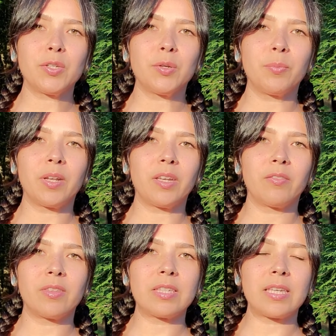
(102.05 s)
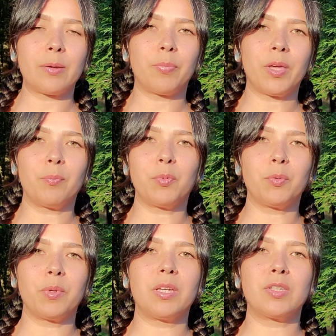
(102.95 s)
too many of the same people
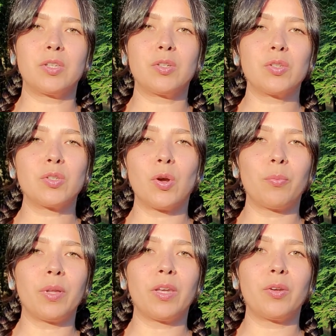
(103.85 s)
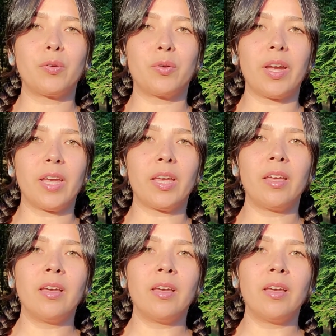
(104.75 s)
because there's so many great